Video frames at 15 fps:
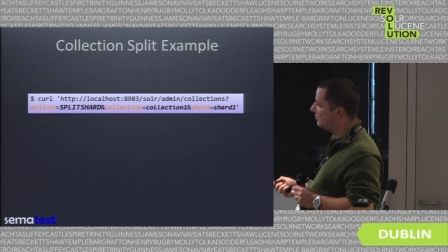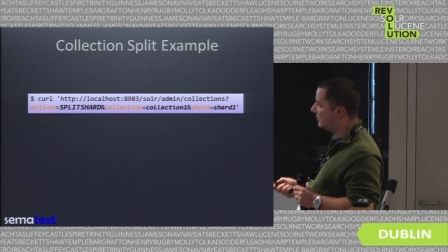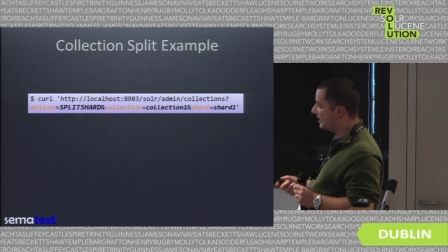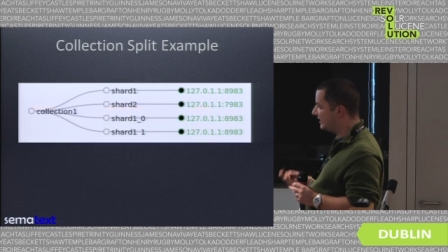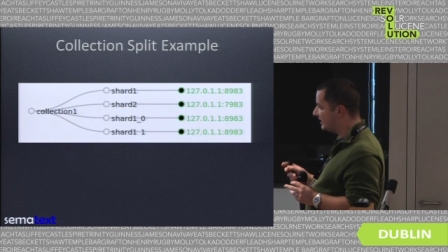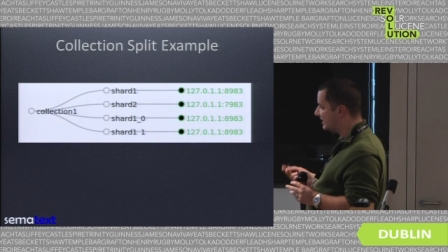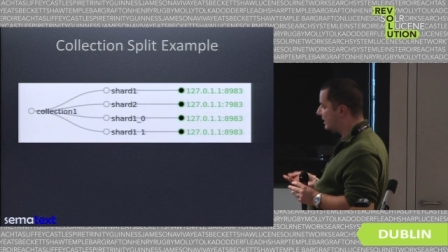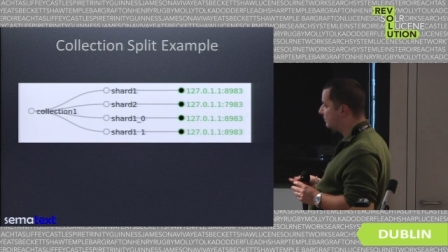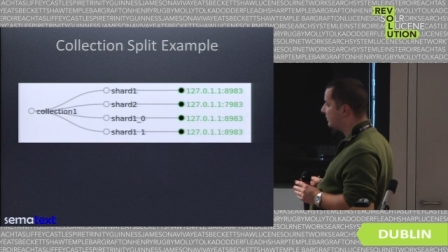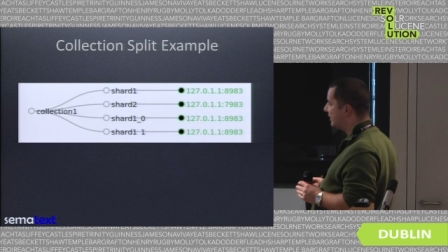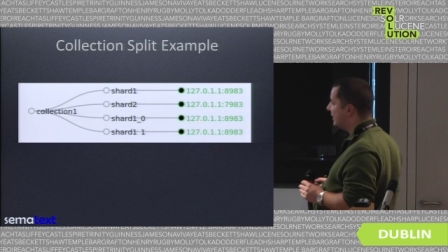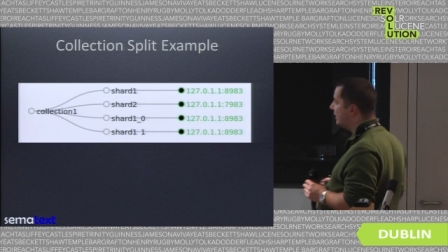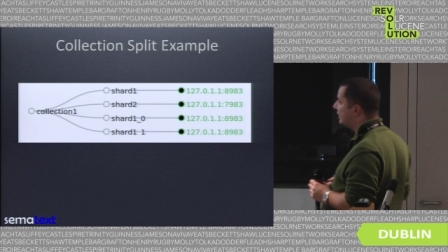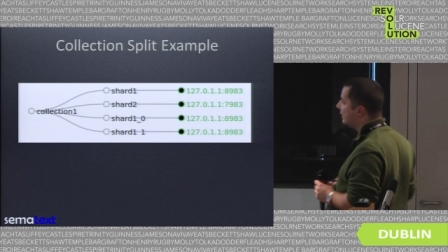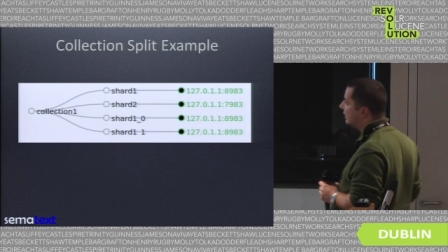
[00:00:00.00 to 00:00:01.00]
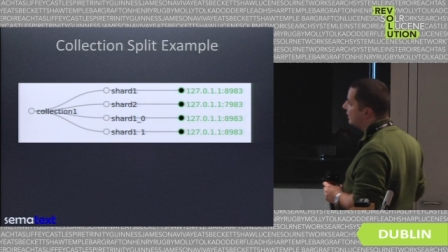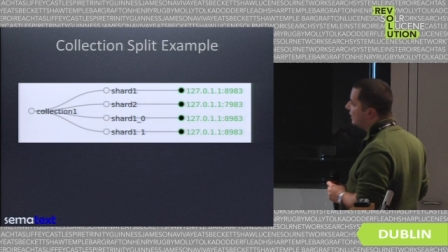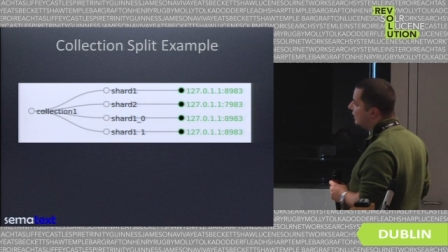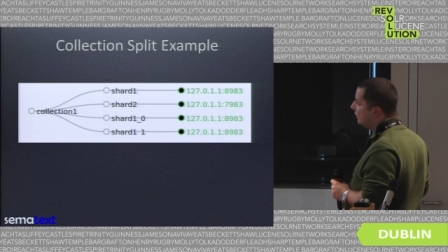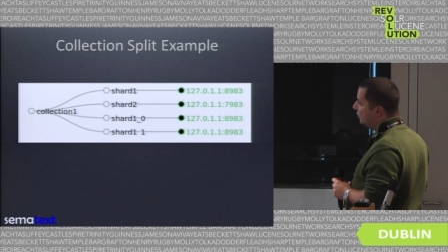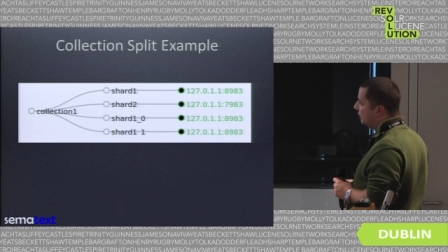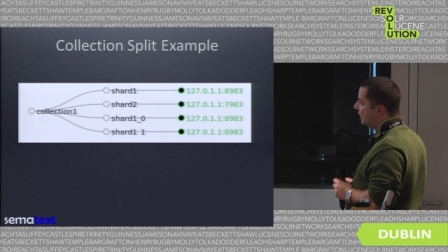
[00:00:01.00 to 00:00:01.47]
but it's empty
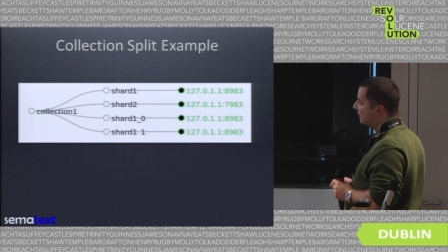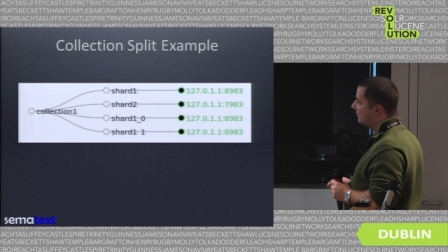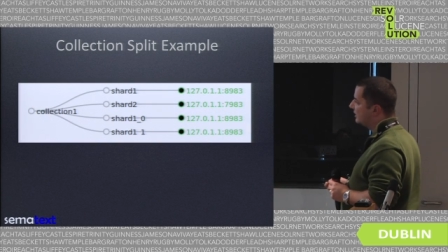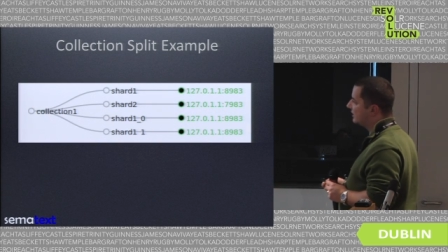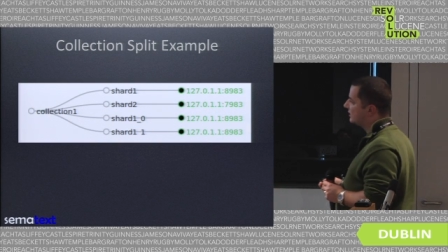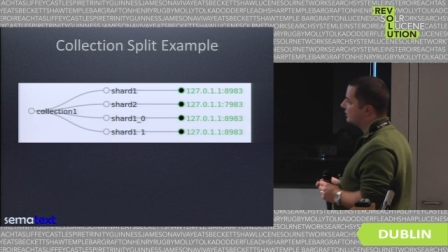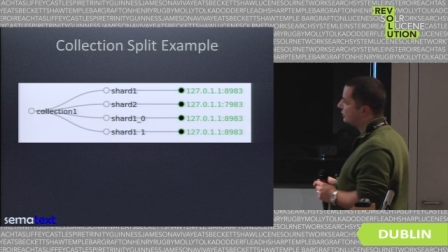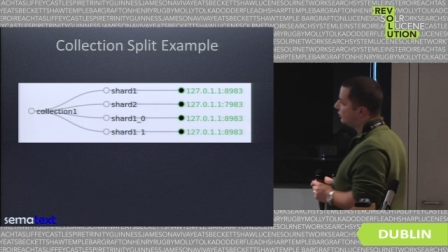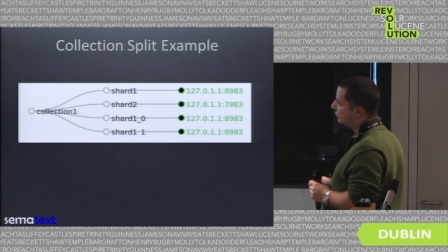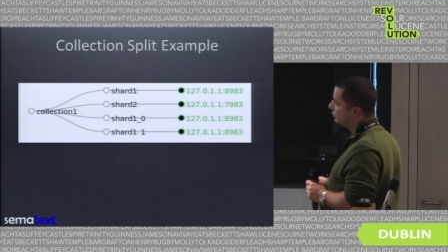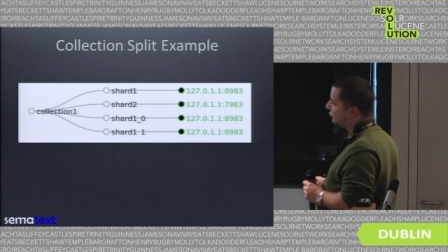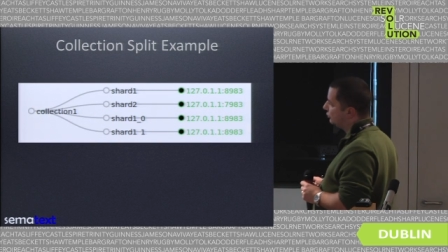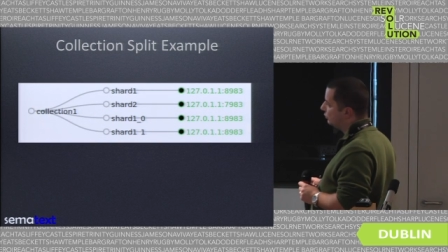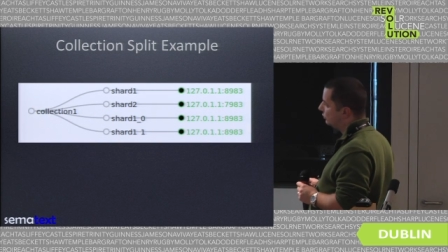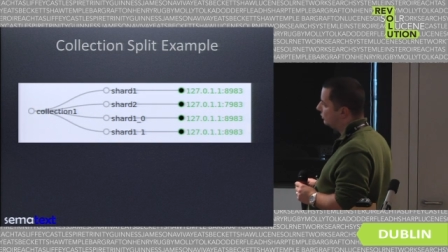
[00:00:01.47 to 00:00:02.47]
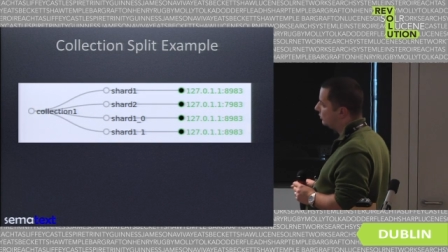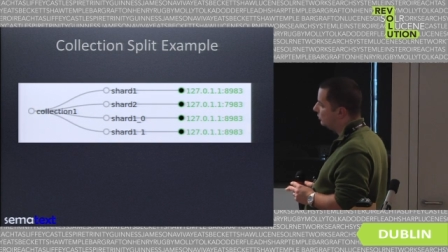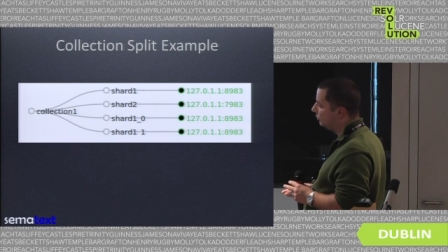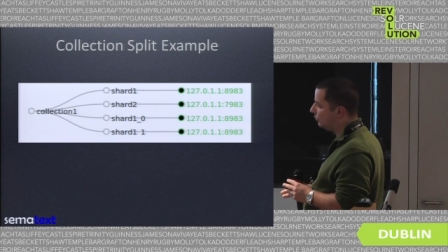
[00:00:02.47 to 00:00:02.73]
we have this shard 2,